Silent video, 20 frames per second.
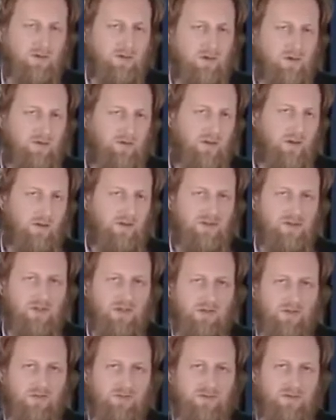of
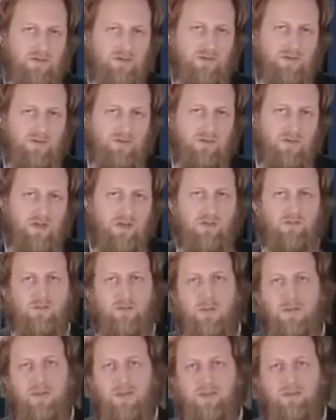ourselves and
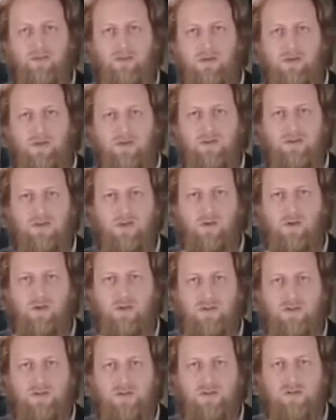from the evil
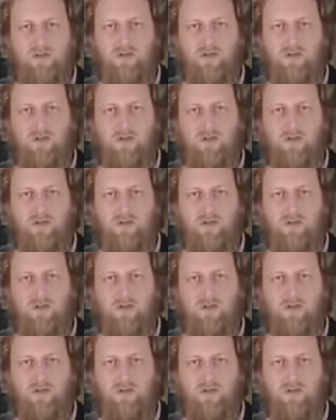consequence